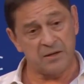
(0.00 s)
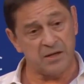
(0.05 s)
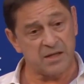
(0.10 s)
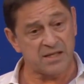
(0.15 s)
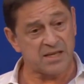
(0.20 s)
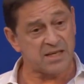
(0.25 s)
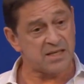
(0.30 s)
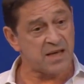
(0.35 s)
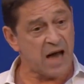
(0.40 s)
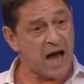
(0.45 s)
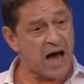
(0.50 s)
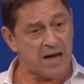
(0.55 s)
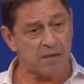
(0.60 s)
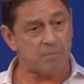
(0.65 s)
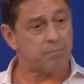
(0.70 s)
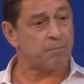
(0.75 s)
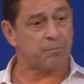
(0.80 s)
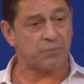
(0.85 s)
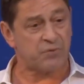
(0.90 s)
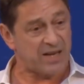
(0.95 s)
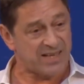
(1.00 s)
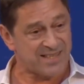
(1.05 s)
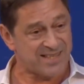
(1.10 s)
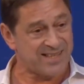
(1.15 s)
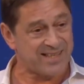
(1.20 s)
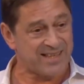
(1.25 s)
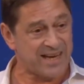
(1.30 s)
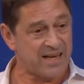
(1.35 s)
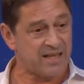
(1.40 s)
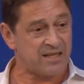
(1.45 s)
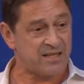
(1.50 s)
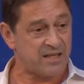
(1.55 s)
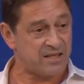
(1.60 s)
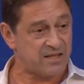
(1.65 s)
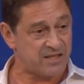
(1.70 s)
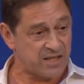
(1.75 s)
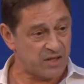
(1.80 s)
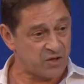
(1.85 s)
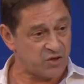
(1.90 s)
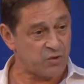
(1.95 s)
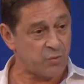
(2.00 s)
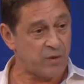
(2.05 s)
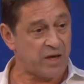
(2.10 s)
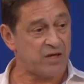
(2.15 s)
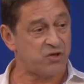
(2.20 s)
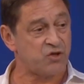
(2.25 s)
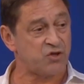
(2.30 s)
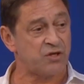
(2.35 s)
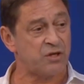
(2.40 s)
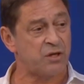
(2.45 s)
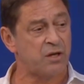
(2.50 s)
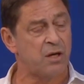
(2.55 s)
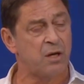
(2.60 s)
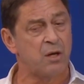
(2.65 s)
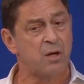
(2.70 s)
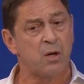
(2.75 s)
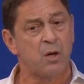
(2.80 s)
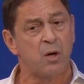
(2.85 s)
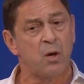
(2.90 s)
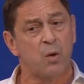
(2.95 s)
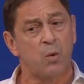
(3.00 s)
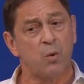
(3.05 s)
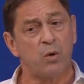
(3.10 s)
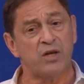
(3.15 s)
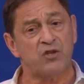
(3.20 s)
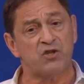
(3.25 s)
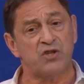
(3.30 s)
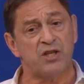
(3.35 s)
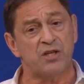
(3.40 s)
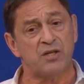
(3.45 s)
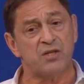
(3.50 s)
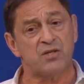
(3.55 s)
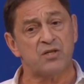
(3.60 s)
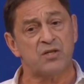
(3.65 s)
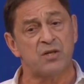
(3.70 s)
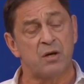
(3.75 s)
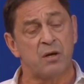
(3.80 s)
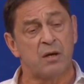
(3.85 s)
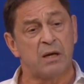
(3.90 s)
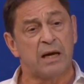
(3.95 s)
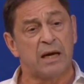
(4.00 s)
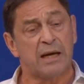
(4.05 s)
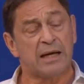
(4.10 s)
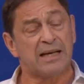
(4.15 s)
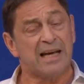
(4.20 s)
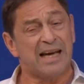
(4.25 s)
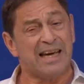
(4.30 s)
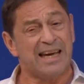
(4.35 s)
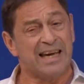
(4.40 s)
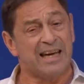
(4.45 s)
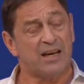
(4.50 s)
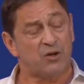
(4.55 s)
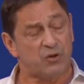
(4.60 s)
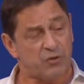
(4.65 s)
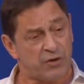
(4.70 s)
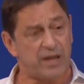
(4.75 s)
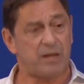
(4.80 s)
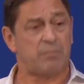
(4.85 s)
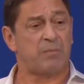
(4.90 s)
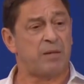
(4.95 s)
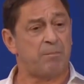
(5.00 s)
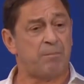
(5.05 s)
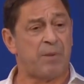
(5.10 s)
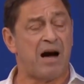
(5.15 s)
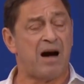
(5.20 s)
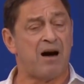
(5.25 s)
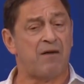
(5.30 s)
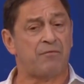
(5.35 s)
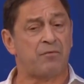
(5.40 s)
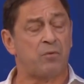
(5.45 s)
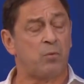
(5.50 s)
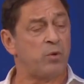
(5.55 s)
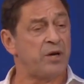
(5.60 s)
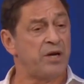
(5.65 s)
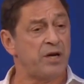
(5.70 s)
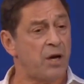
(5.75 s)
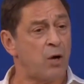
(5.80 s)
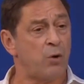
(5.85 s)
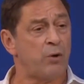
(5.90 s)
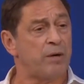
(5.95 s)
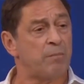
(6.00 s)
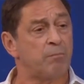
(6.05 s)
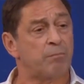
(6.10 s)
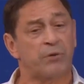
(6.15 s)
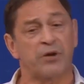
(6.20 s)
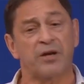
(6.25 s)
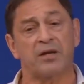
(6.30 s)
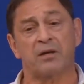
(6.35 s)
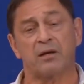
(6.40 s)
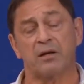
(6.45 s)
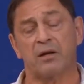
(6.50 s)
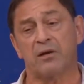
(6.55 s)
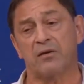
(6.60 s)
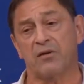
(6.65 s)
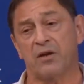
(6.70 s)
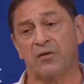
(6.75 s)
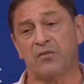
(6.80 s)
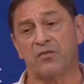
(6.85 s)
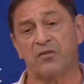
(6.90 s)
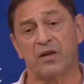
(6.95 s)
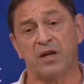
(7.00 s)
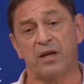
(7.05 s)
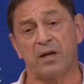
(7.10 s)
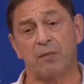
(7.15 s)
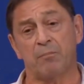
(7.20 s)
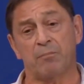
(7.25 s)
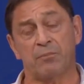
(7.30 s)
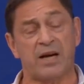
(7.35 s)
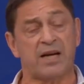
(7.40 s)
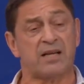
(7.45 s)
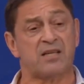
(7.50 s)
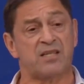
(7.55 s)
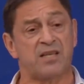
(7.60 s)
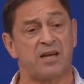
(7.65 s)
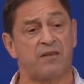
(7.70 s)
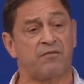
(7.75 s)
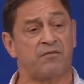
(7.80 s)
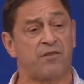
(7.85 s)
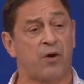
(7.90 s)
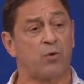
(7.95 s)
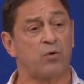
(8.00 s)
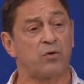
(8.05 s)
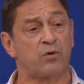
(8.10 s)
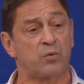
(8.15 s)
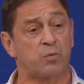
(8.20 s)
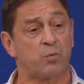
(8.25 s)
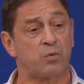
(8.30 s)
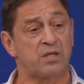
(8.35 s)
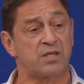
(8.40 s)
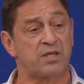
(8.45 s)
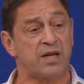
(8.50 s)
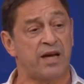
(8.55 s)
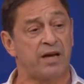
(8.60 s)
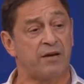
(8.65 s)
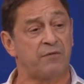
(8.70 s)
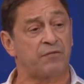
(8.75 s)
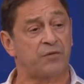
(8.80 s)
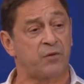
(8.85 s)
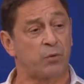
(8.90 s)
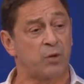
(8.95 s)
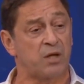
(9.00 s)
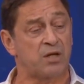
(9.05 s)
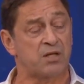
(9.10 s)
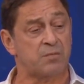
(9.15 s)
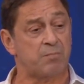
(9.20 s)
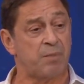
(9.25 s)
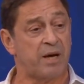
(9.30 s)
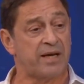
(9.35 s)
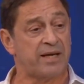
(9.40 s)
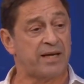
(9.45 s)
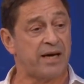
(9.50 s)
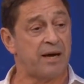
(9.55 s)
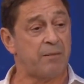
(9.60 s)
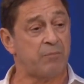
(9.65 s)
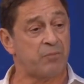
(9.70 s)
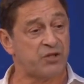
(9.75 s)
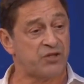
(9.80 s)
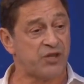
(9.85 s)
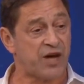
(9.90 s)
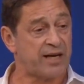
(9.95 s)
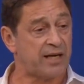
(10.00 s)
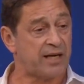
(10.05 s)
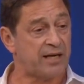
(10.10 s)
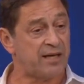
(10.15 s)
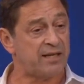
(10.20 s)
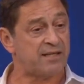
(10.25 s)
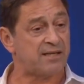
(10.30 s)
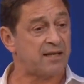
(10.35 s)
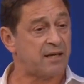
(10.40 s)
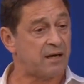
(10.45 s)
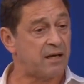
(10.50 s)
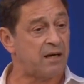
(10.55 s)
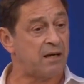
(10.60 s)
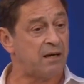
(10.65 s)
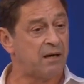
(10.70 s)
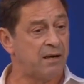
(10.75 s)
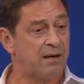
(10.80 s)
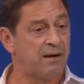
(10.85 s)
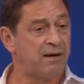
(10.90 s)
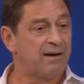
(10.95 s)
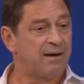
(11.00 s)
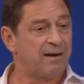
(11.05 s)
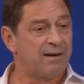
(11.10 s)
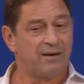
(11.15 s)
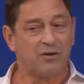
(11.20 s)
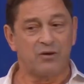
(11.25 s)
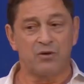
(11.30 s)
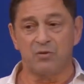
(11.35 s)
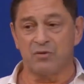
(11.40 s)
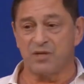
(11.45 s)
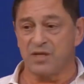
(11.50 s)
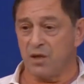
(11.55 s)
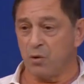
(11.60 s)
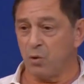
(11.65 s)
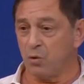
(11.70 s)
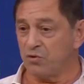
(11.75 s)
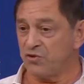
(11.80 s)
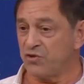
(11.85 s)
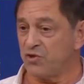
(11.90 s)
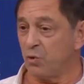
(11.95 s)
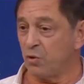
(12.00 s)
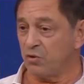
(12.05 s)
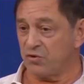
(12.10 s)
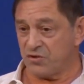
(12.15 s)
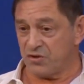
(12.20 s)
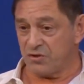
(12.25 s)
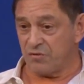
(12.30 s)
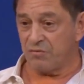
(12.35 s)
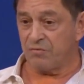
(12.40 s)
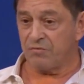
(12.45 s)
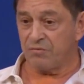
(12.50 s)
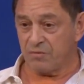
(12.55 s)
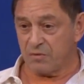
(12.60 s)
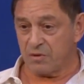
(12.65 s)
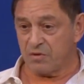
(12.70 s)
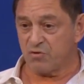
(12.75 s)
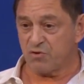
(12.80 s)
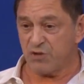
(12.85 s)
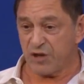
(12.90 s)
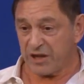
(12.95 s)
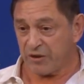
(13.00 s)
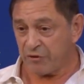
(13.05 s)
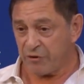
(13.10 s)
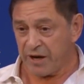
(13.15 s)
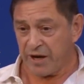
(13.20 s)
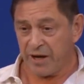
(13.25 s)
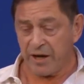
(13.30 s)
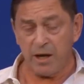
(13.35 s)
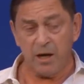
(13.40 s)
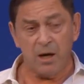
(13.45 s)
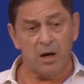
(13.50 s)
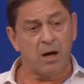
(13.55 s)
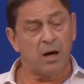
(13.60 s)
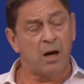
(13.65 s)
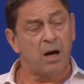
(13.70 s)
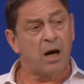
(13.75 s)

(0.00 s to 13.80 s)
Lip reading: This is an unprecedented situation, which is incredibly powerful. We know in Britain that the Brexit vote was influenced by Cambridge Analytica using all sorts of trickery,